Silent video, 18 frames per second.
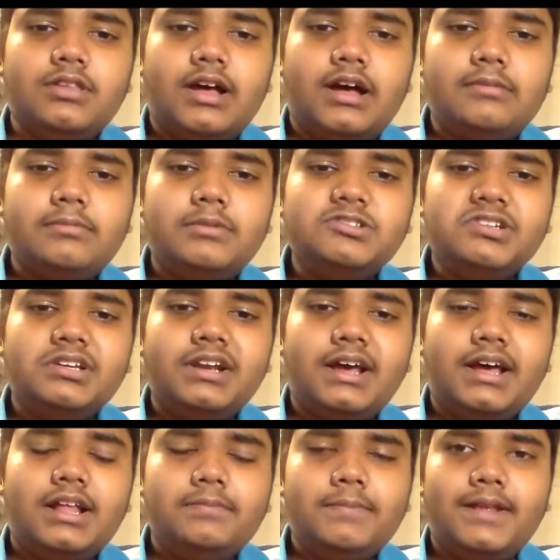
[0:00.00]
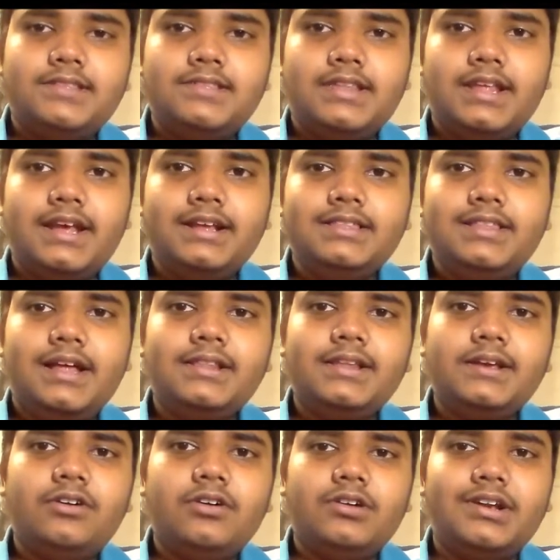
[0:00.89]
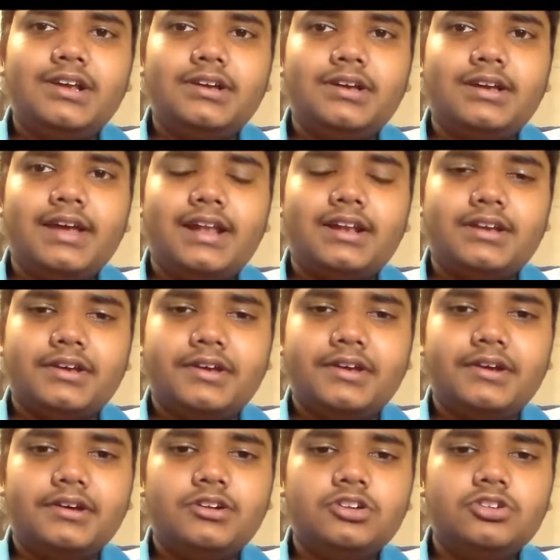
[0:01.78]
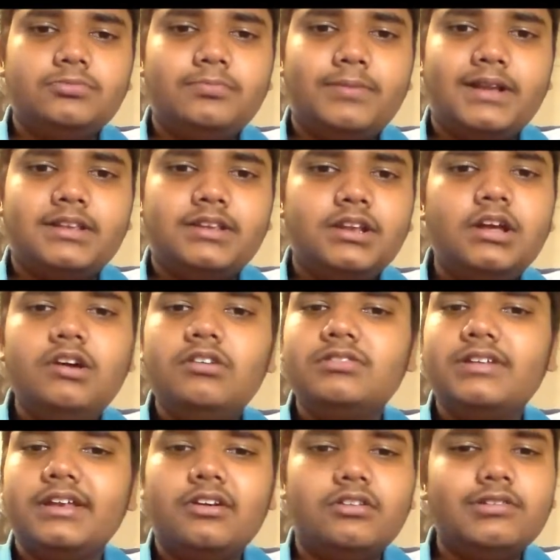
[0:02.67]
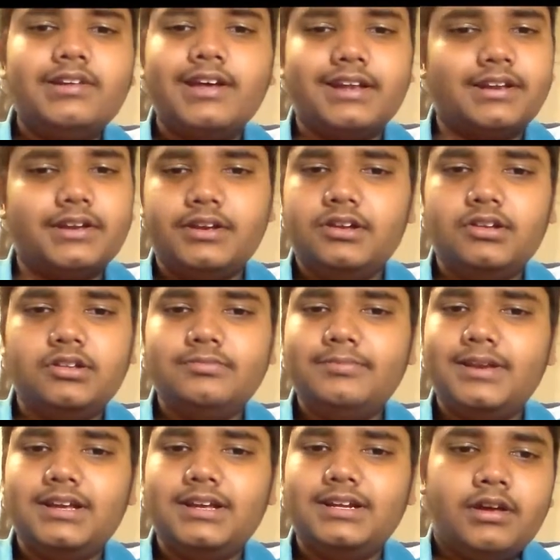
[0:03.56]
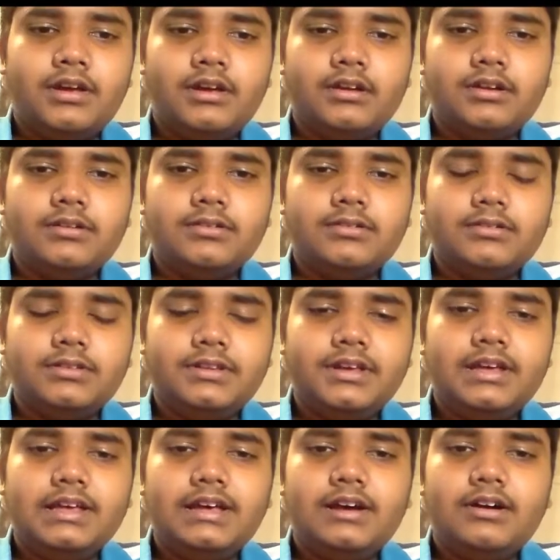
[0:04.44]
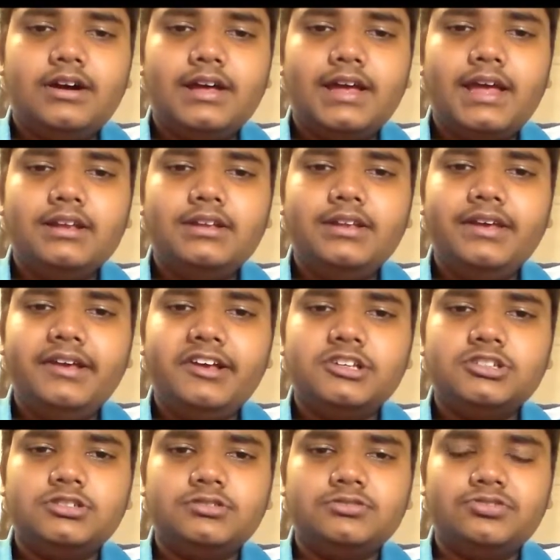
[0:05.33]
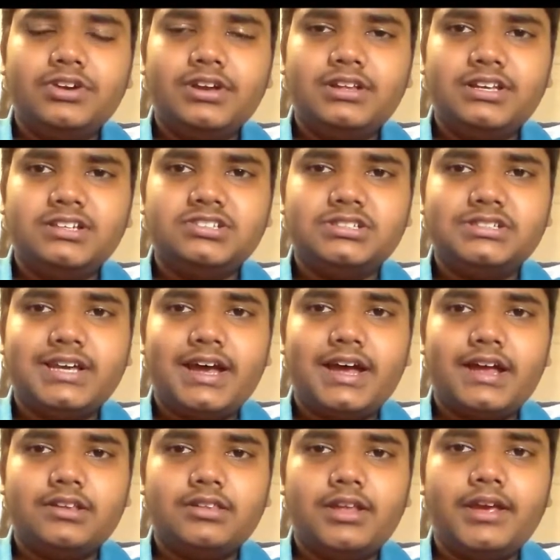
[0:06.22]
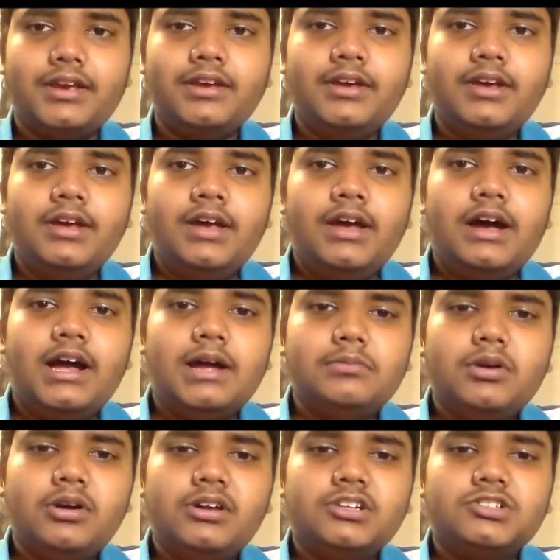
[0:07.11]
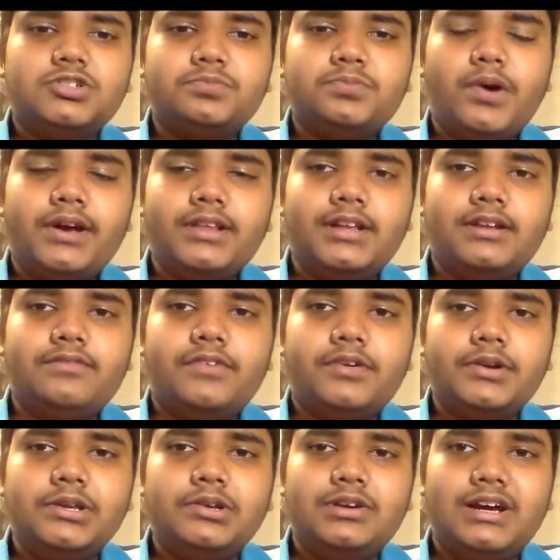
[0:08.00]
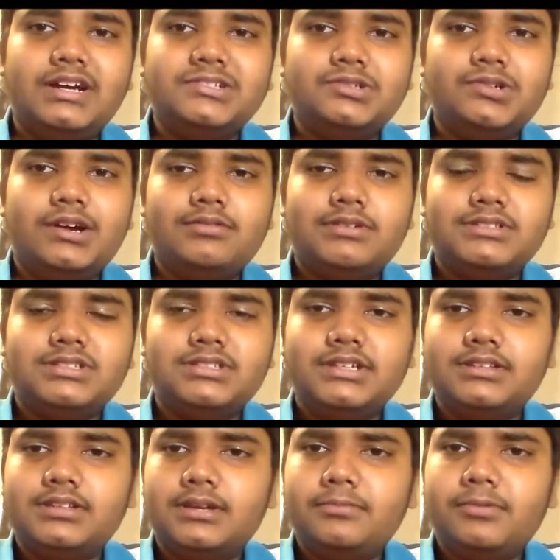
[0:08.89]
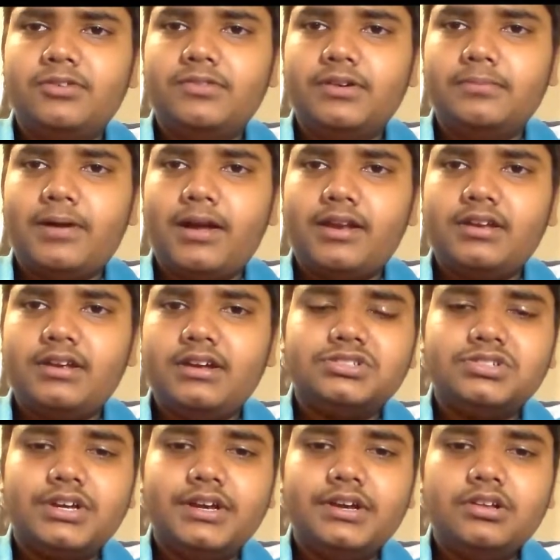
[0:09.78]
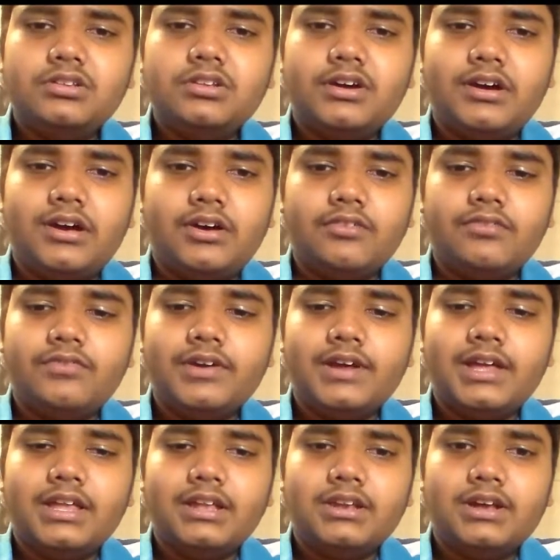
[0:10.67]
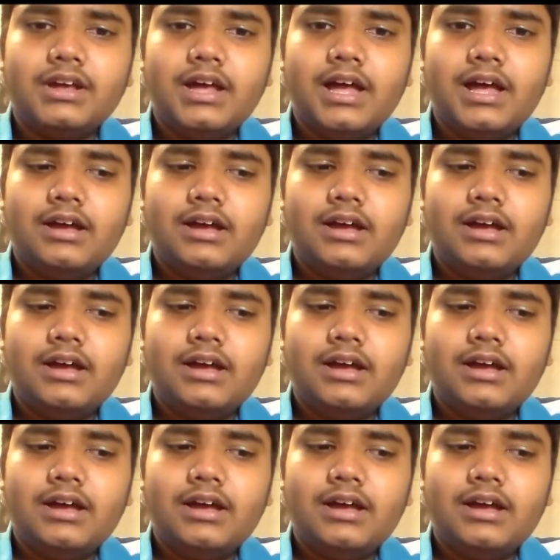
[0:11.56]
Thomas and Albie think that they're gonna get killed, but no, they don't get killed. The ending is really sad. Like, I'm not gonna spoil it for you guys who haven't seen the movie, but it's killed off. And